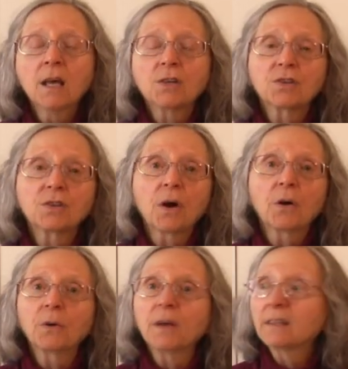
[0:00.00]

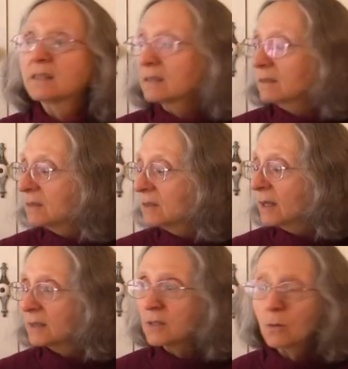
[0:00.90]
so it's
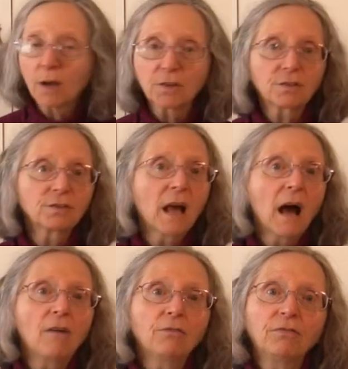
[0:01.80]
yellow squash are
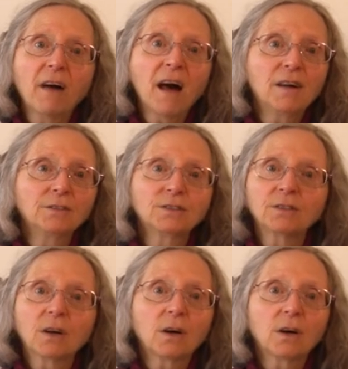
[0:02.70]
now found